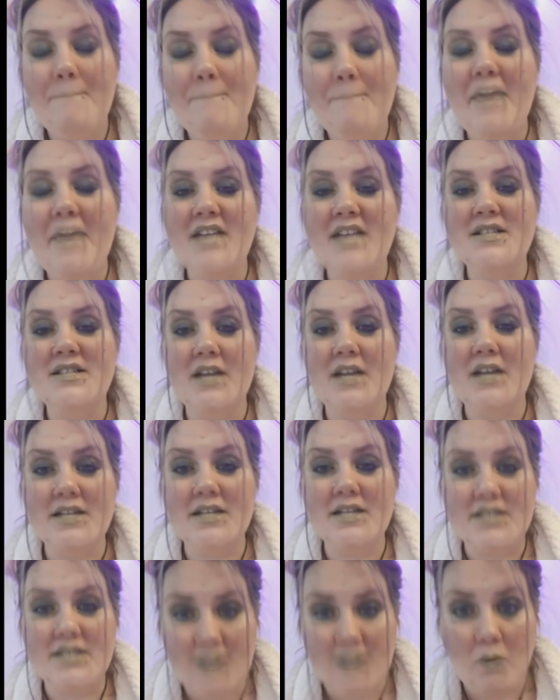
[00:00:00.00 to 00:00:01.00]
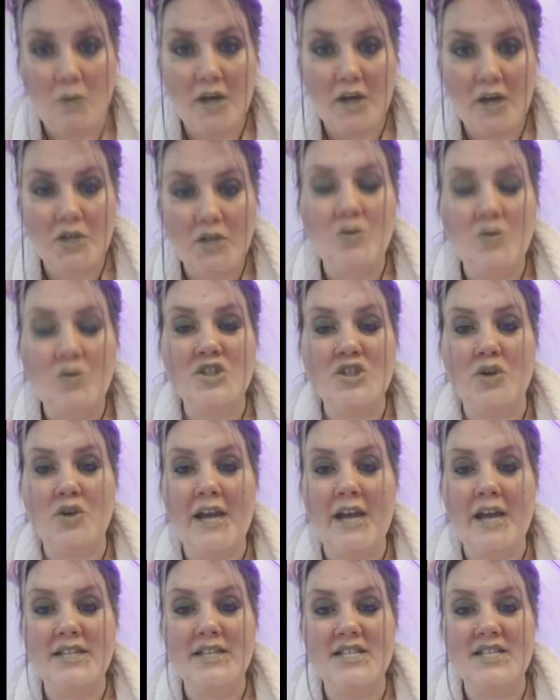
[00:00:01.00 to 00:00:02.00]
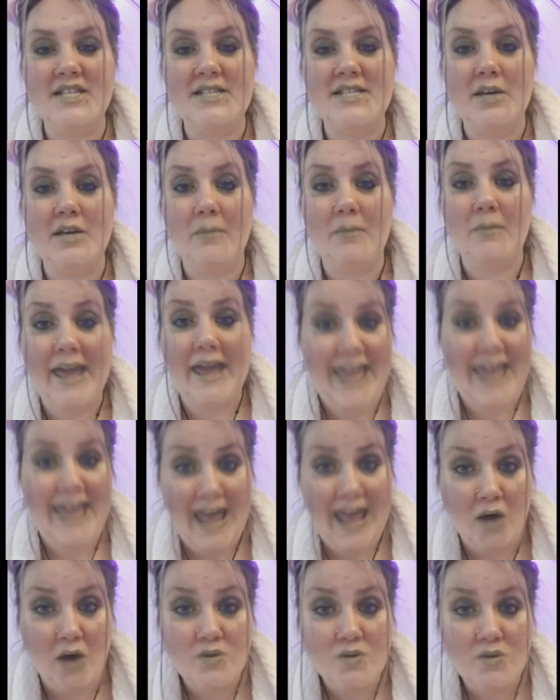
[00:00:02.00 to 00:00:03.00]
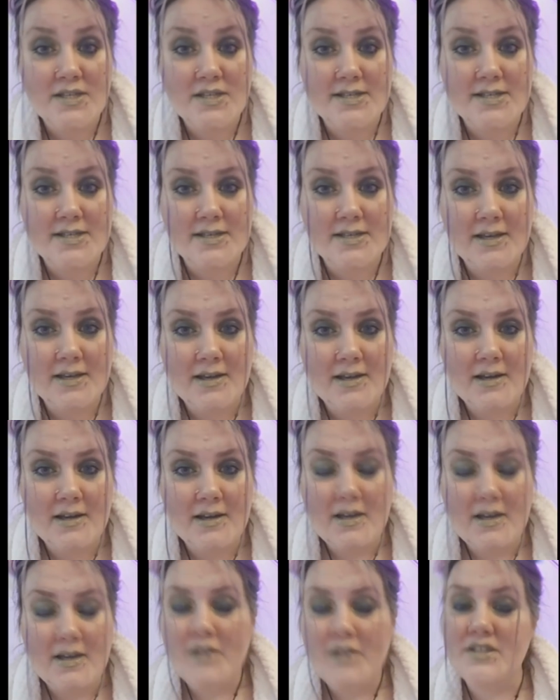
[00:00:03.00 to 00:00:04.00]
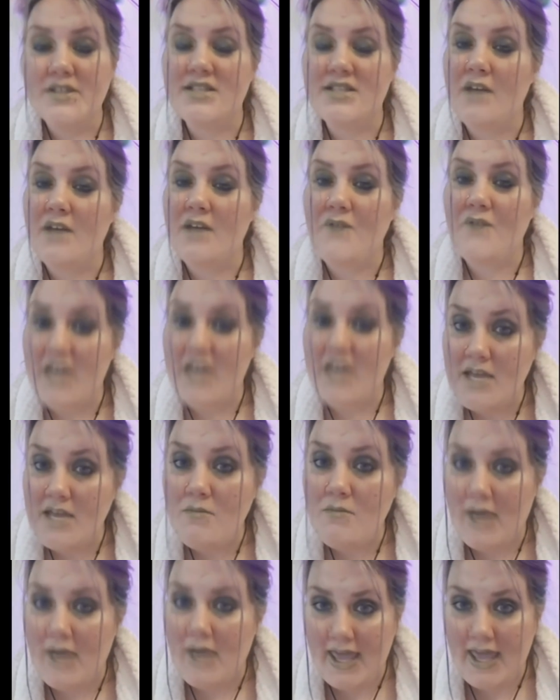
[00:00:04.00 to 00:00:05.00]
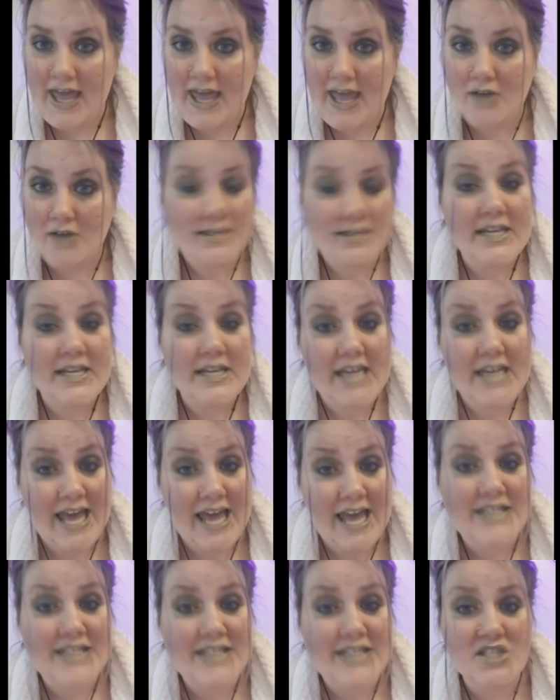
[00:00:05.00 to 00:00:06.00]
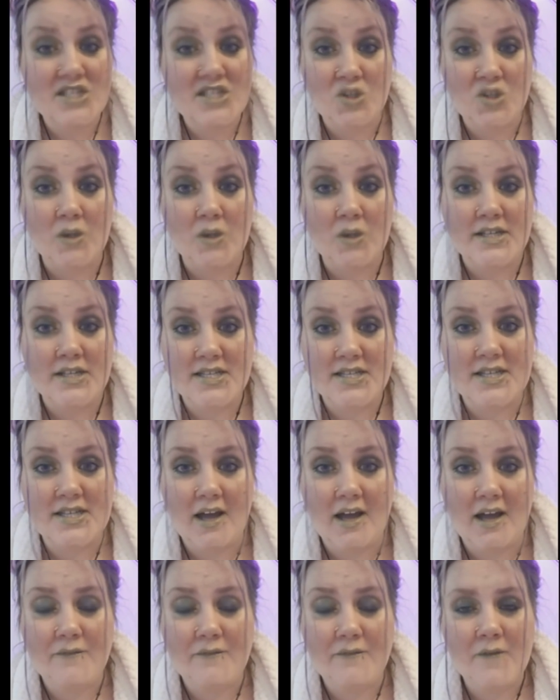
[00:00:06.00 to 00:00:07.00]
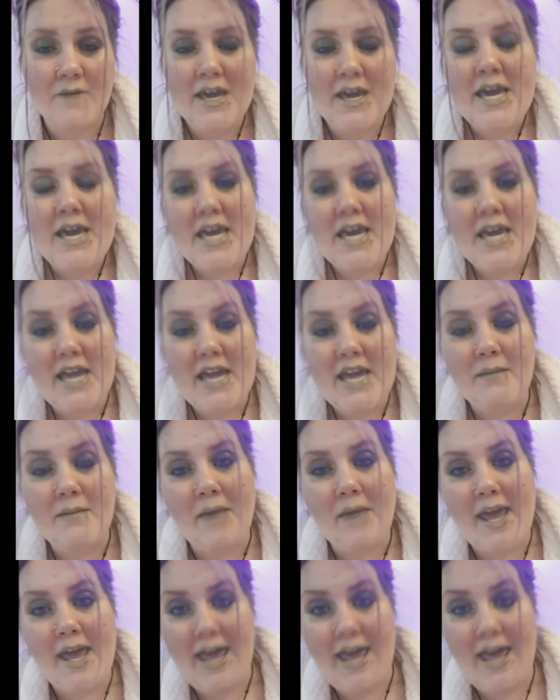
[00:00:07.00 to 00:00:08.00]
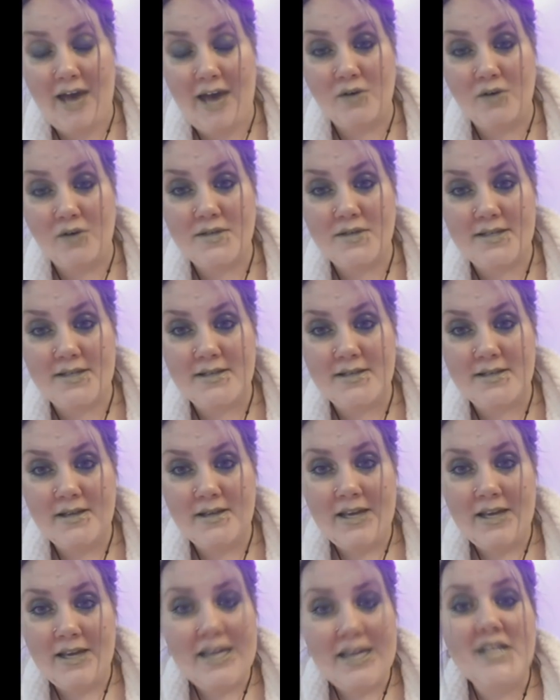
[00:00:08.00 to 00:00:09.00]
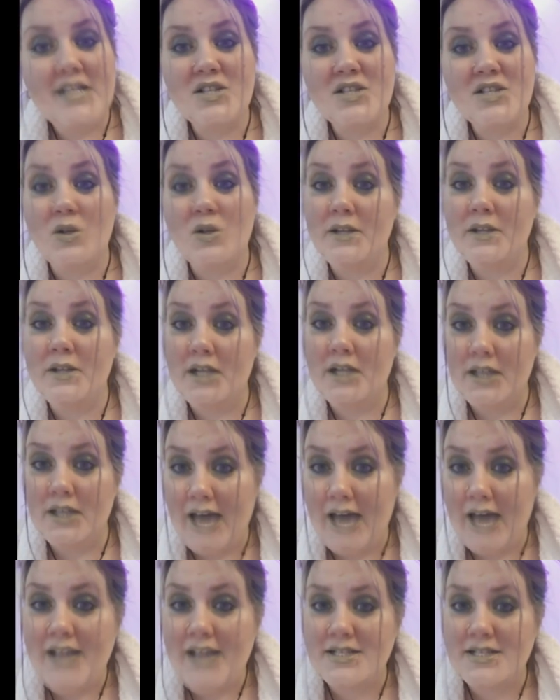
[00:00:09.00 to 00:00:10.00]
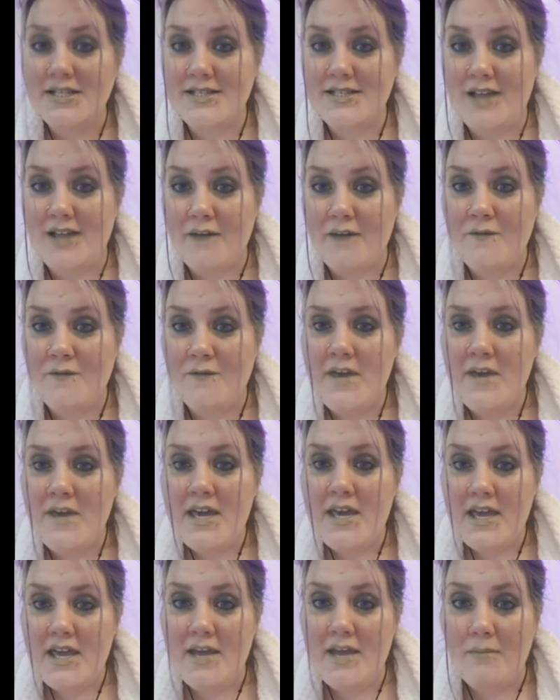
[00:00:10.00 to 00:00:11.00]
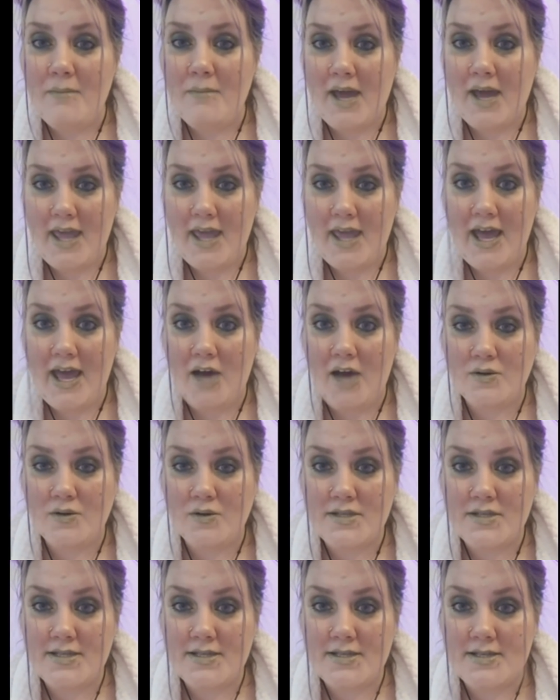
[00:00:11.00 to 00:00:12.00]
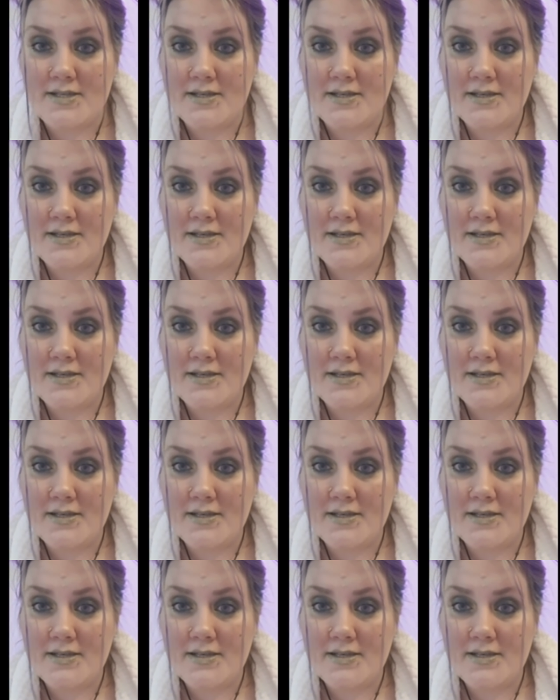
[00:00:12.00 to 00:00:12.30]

based on someone who was trying to steal my house, the stuff in my house, and he has stolen stuff in my house. He's stolen a lot of stuff in my house.